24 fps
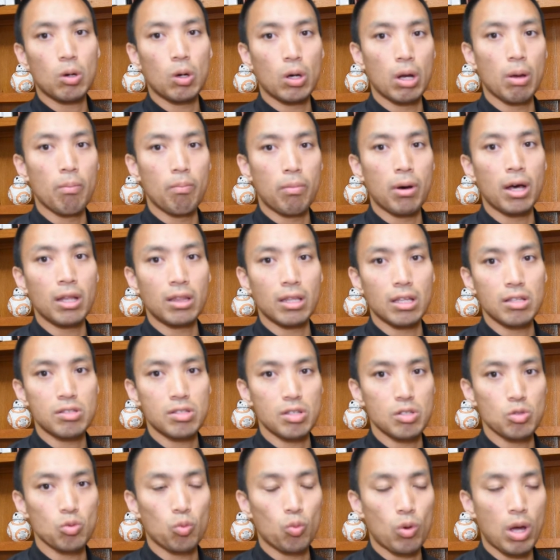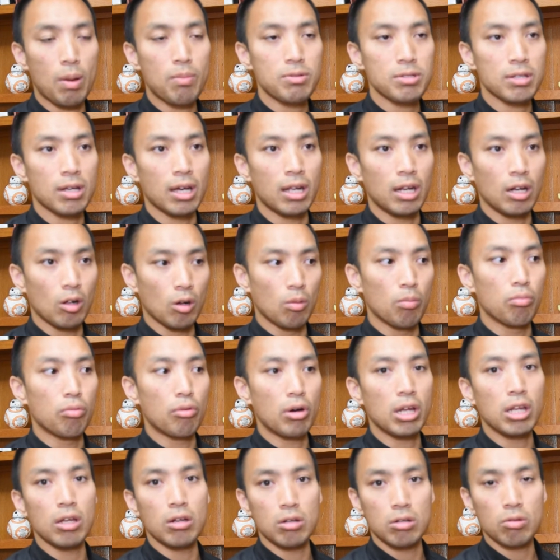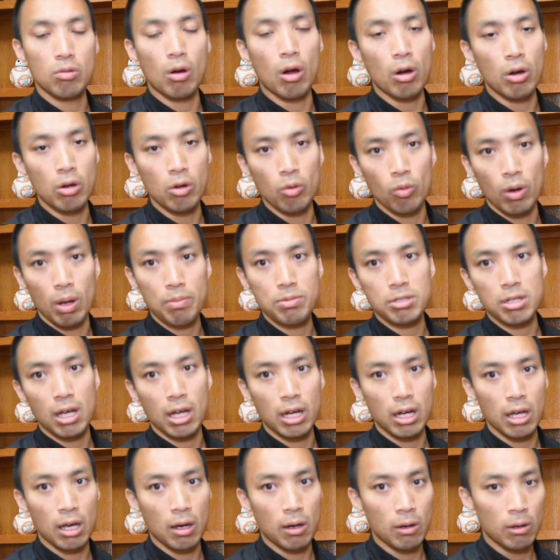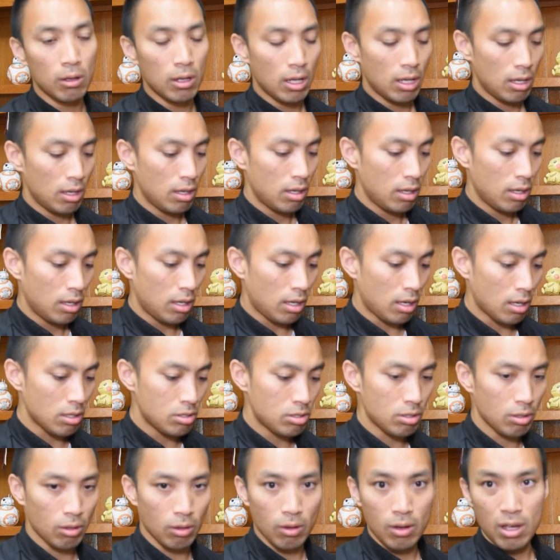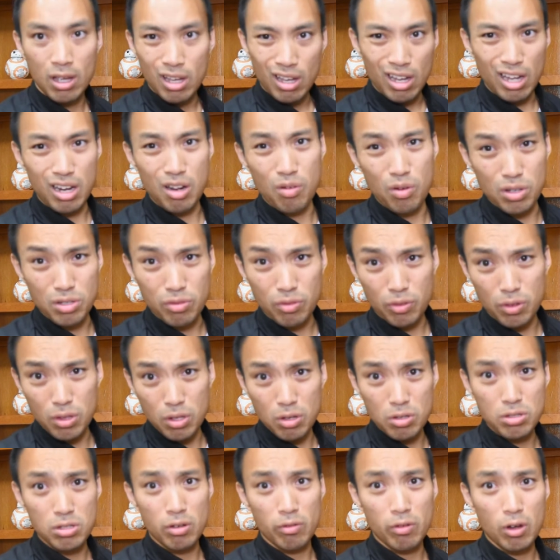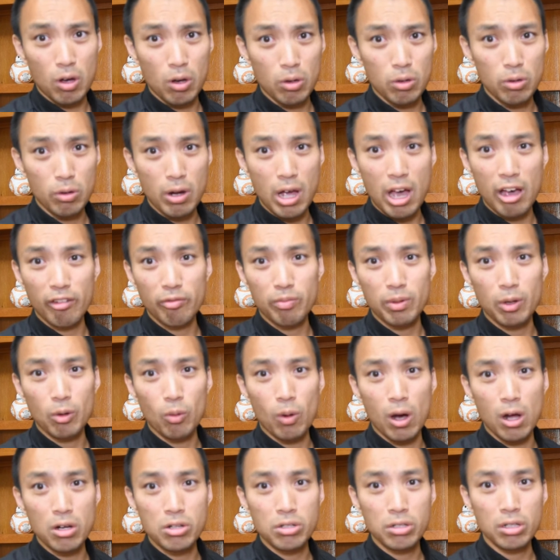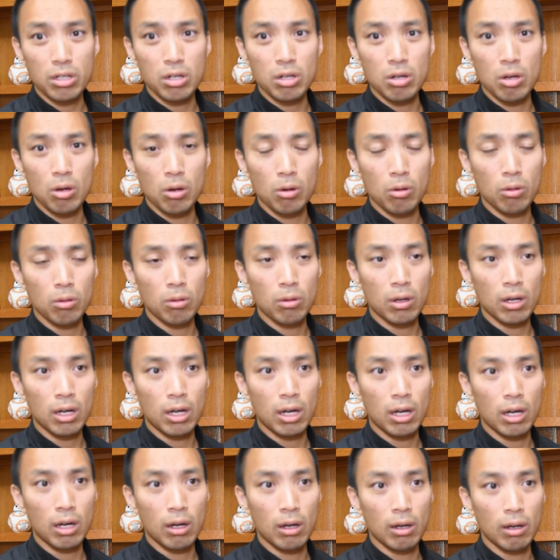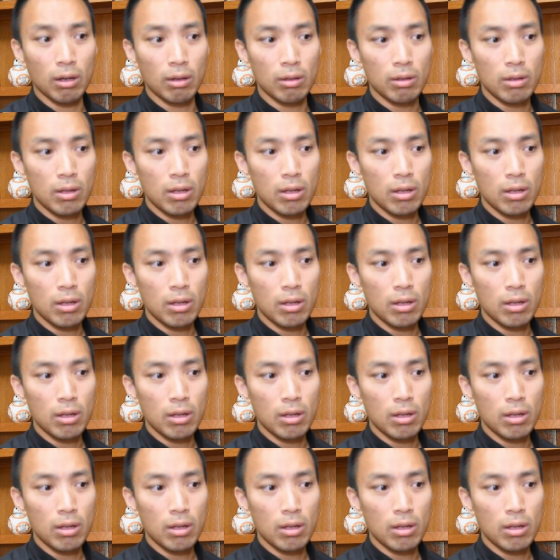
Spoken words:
on a button that says website, and it'll bring you to our new website now. So anyways, for those of y'all who have been watching and know,